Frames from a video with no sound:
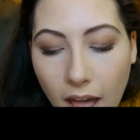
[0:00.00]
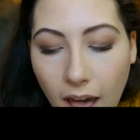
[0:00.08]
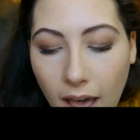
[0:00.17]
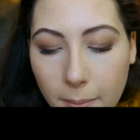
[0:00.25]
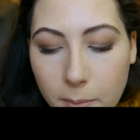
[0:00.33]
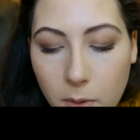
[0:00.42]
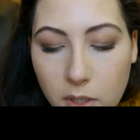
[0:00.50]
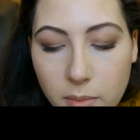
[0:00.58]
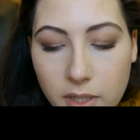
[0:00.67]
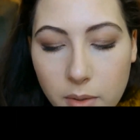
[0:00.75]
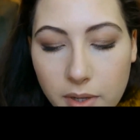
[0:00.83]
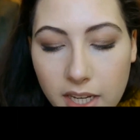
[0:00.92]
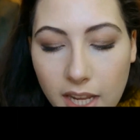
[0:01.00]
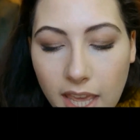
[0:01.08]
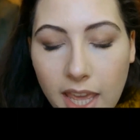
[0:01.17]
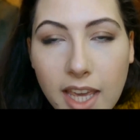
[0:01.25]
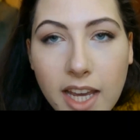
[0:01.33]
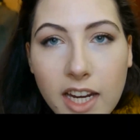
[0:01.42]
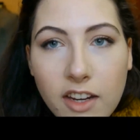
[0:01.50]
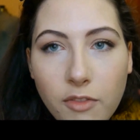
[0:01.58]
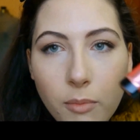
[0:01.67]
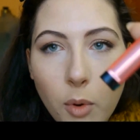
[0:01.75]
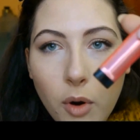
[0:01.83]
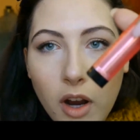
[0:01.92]
I'm going to be doing a kind of
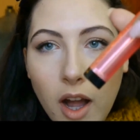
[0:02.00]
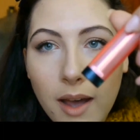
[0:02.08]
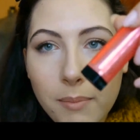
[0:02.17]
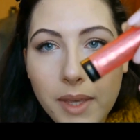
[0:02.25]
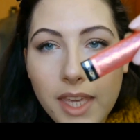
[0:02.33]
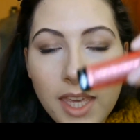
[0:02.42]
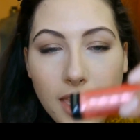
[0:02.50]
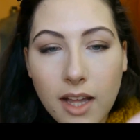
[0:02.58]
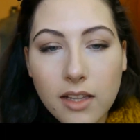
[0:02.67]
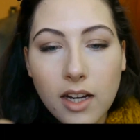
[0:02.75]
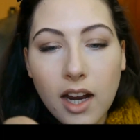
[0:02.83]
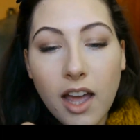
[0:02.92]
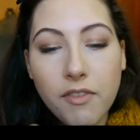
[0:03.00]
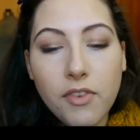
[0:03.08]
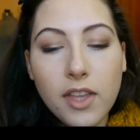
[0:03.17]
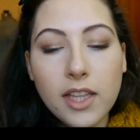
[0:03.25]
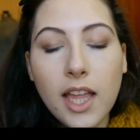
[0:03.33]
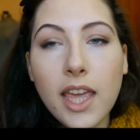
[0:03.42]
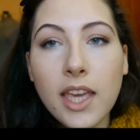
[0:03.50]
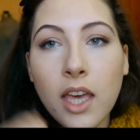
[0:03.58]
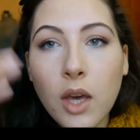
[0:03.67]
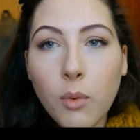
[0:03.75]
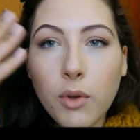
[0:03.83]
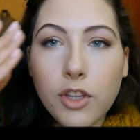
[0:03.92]
more hot pinky color. I feel like
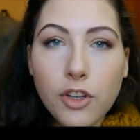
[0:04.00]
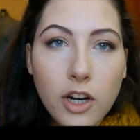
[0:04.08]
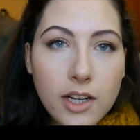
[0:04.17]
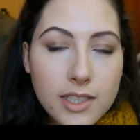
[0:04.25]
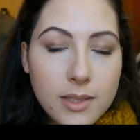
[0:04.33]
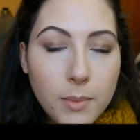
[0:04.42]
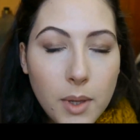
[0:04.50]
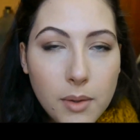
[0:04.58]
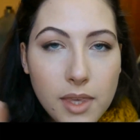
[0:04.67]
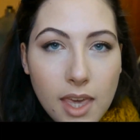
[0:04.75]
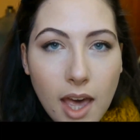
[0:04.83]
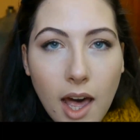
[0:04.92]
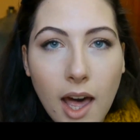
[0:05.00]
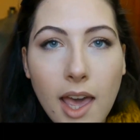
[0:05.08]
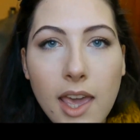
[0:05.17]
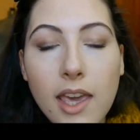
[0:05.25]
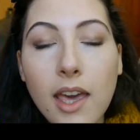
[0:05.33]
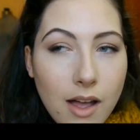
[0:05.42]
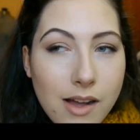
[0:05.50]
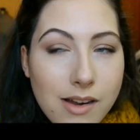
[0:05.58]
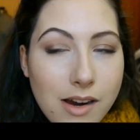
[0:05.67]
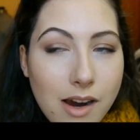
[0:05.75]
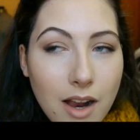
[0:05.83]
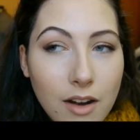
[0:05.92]
with a dark smoky eye,
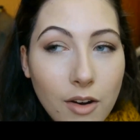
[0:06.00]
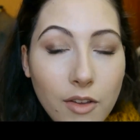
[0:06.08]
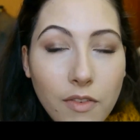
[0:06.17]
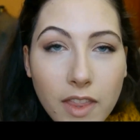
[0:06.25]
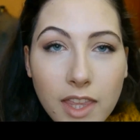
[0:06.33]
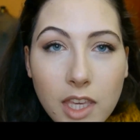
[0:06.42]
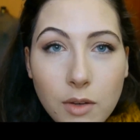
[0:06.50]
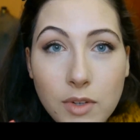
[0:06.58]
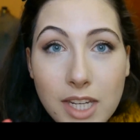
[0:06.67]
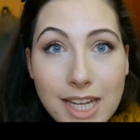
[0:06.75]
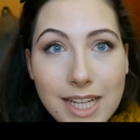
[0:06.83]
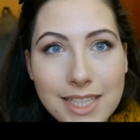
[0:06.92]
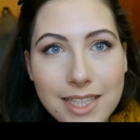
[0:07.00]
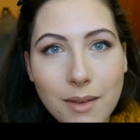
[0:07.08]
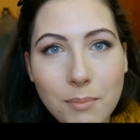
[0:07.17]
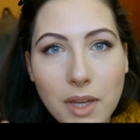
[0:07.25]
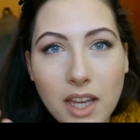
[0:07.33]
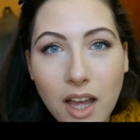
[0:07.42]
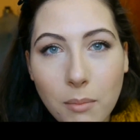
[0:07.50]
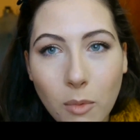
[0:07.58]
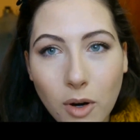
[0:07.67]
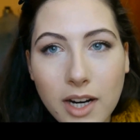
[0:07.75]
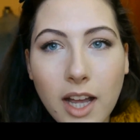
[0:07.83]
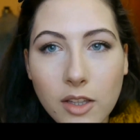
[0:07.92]
I don't know, I feel like you need some
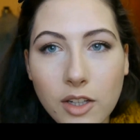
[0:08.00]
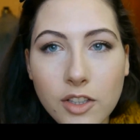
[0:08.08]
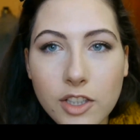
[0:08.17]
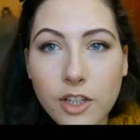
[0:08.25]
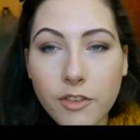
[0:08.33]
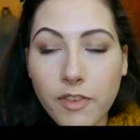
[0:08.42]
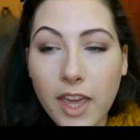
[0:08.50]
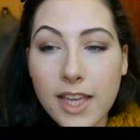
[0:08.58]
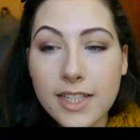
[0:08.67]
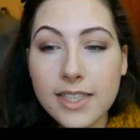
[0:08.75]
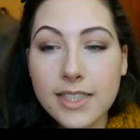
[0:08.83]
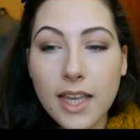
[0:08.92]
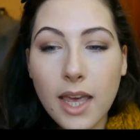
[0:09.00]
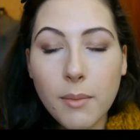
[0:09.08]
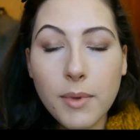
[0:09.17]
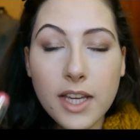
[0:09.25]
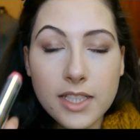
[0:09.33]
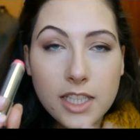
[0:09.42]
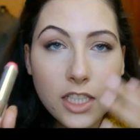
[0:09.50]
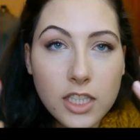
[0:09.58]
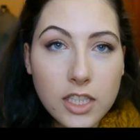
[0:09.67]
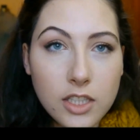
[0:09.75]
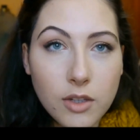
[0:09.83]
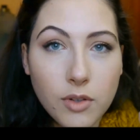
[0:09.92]
more color to your face because
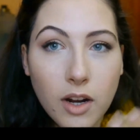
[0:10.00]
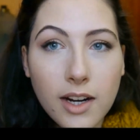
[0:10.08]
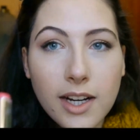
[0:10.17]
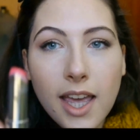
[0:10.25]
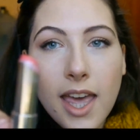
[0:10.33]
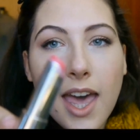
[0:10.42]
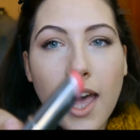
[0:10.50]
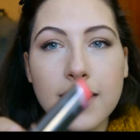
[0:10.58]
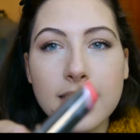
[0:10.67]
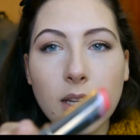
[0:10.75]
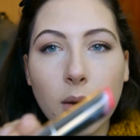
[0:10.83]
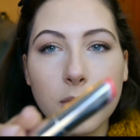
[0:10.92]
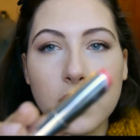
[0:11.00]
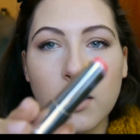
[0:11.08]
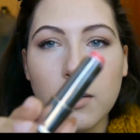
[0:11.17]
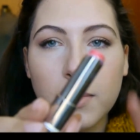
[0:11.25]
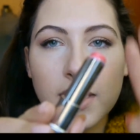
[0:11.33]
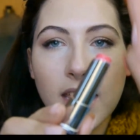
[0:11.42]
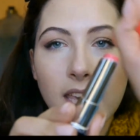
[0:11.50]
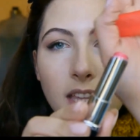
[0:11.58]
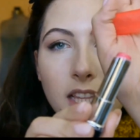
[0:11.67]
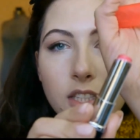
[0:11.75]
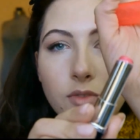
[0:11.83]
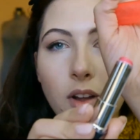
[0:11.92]
it's so dark. And so I'm just going to be taking
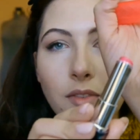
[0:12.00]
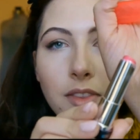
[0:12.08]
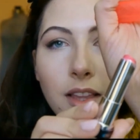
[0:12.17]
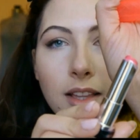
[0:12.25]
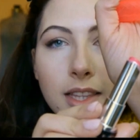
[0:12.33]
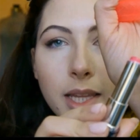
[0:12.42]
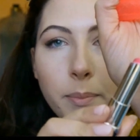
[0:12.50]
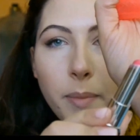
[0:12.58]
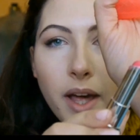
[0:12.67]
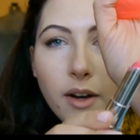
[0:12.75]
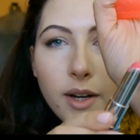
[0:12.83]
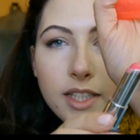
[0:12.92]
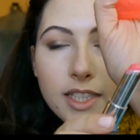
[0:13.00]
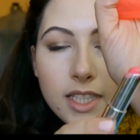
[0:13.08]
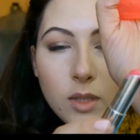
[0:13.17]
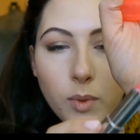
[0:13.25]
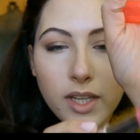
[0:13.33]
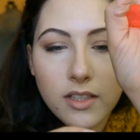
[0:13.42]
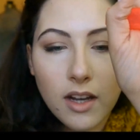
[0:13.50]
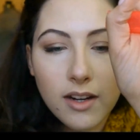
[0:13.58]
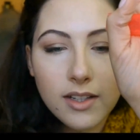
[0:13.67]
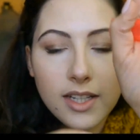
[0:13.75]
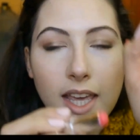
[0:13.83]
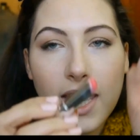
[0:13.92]
this Revlon Lip Butter in Sweet
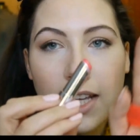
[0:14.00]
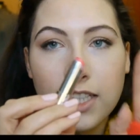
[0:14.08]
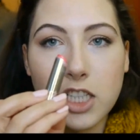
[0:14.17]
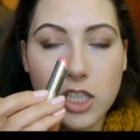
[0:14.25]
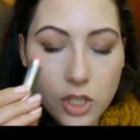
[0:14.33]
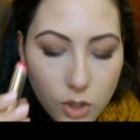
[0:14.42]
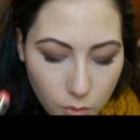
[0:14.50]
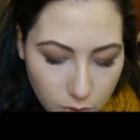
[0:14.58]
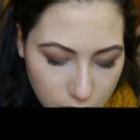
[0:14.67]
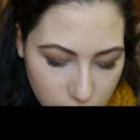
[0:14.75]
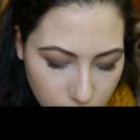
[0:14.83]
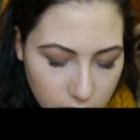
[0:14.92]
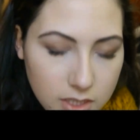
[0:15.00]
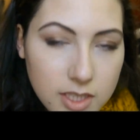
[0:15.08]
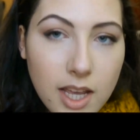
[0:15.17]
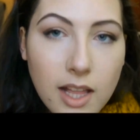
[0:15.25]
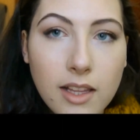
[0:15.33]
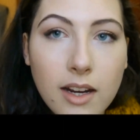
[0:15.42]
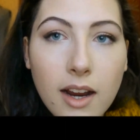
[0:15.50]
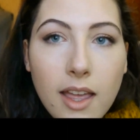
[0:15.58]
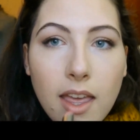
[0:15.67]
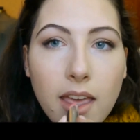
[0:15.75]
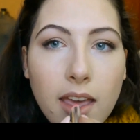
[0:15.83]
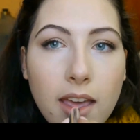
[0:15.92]
Tart. It's just a gorgeous, gorgeous color.
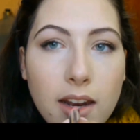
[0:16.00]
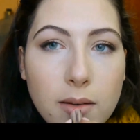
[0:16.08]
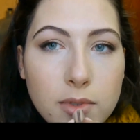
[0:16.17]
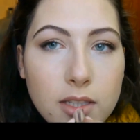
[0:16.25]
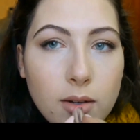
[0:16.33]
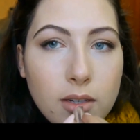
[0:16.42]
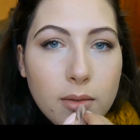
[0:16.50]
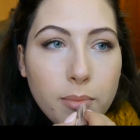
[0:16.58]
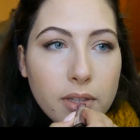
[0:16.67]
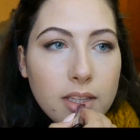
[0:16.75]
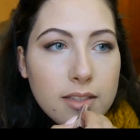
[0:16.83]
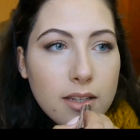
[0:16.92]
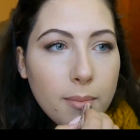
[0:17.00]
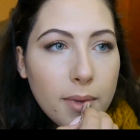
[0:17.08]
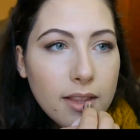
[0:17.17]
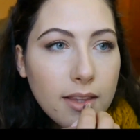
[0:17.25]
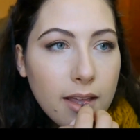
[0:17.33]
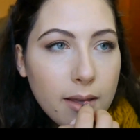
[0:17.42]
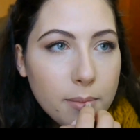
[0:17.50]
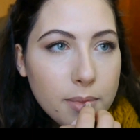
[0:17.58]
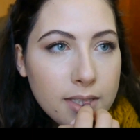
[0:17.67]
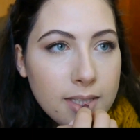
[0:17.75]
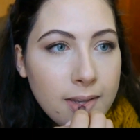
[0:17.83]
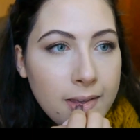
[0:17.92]
And I'm just going to put this on my
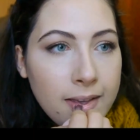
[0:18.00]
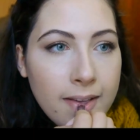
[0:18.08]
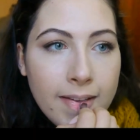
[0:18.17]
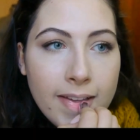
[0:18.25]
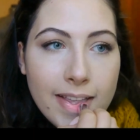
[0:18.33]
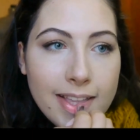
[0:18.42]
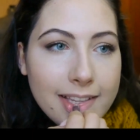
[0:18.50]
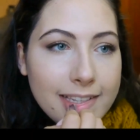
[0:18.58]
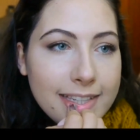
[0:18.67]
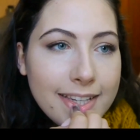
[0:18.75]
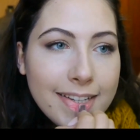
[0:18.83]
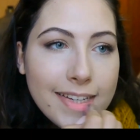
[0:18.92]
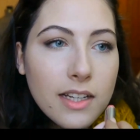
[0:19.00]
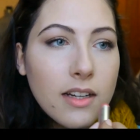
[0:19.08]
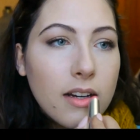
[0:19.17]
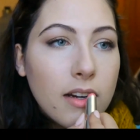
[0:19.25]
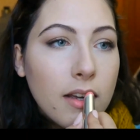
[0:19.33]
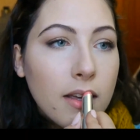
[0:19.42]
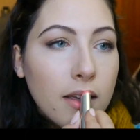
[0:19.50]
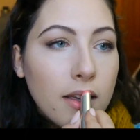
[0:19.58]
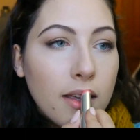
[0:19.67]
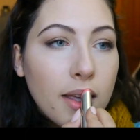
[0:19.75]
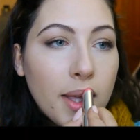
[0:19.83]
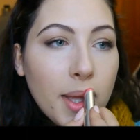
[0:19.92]
lips, in the center,
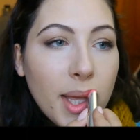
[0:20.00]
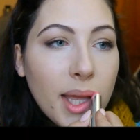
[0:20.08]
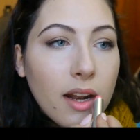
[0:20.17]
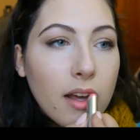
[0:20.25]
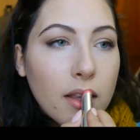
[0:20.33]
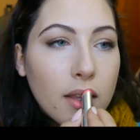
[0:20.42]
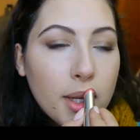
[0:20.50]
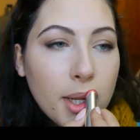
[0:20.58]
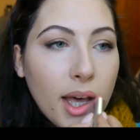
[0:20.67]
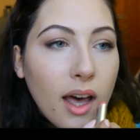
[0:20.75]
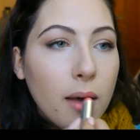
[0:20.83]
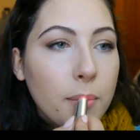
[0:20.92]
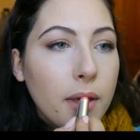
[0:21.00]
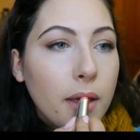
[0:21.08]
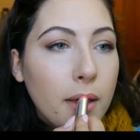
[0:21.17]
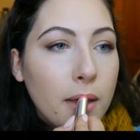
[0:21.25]
and on the top.